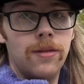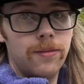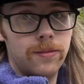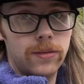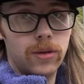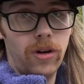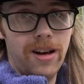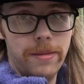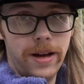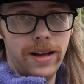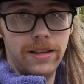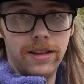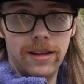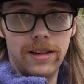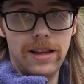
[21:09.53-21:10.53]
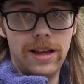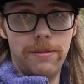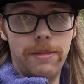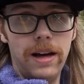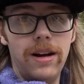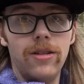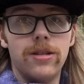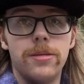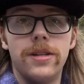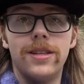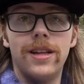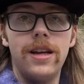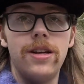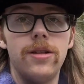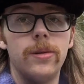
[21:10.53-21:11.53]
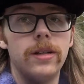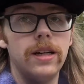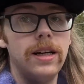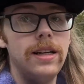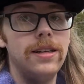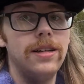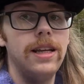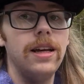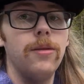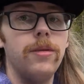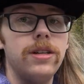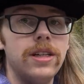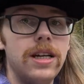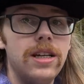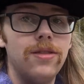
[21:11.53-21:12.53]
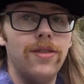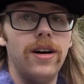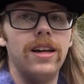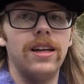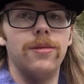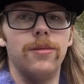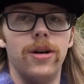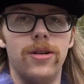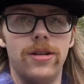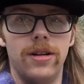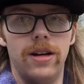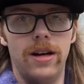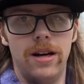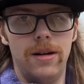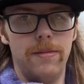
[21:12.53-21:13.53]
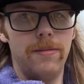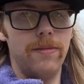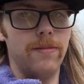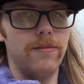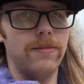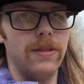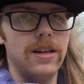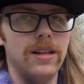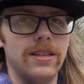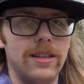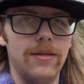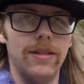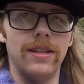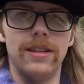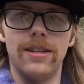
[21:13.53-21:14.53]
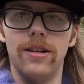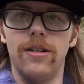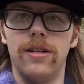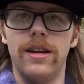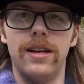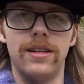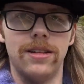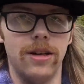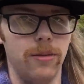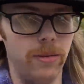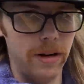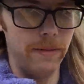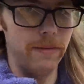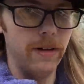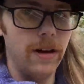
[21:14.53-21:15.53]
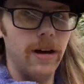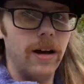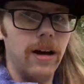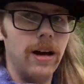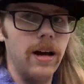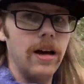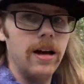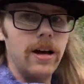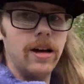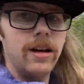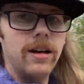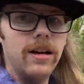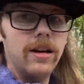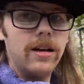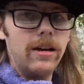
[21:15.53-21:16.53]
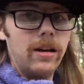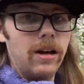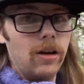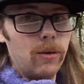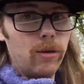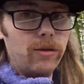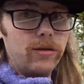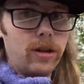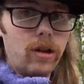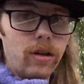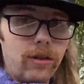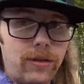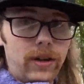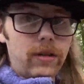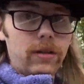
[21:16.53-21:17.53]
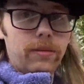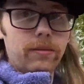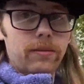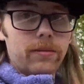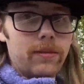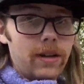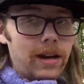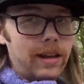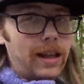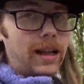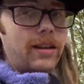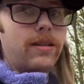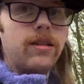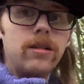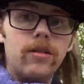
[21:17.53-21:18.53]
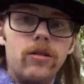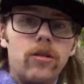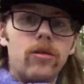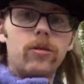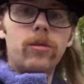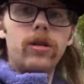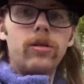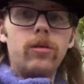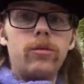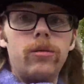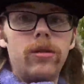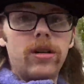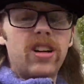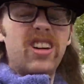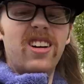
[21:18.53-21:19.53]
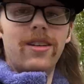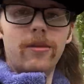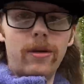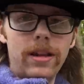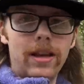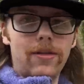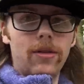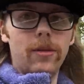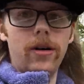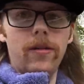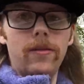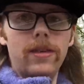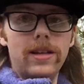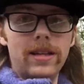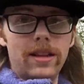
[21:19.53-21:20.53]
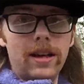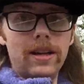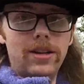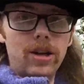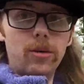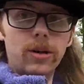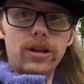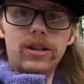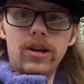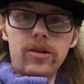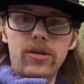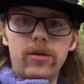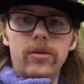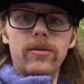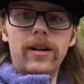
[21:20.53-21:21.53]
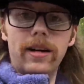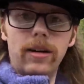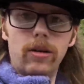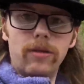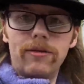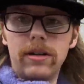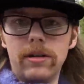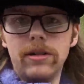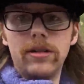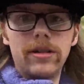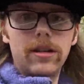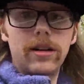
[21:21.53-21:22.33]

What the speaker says: So I'm at the penultimate station which I need to tick, which is Farningham Road. There doesn't seem like there's a lot here, so we're off to Longfield, and then we'll wait there for a while. There's something I do want to show you at Longfield,